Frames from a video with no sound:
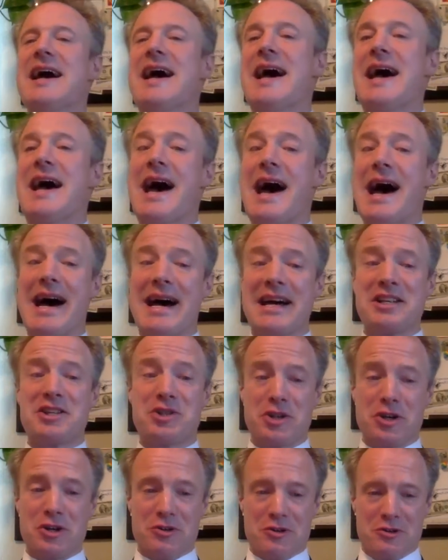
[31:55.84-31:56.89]
I
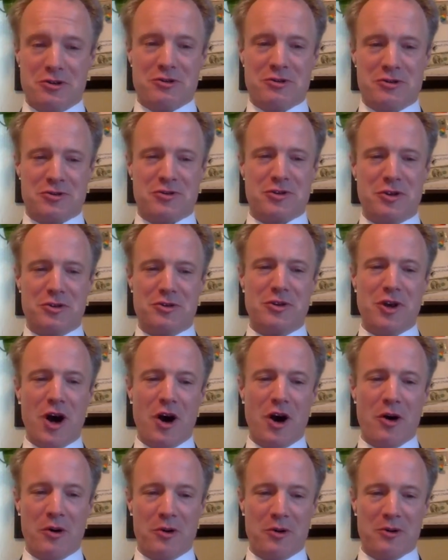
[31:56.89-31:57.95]
choose to
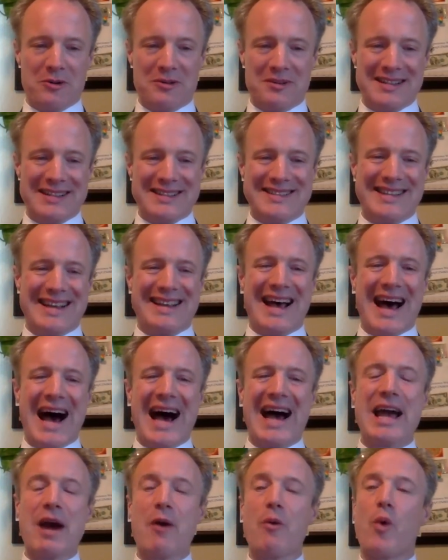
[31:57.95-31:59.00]
know that
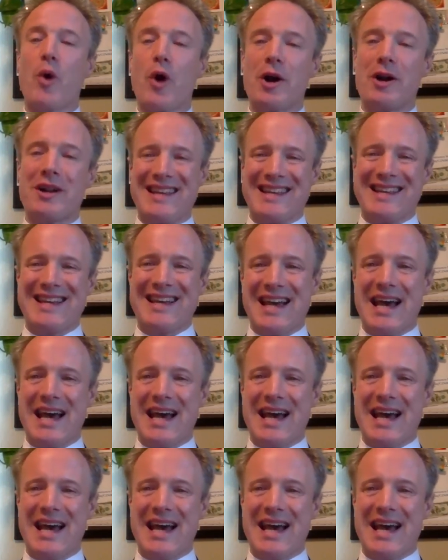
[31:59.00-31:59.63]
I am worthy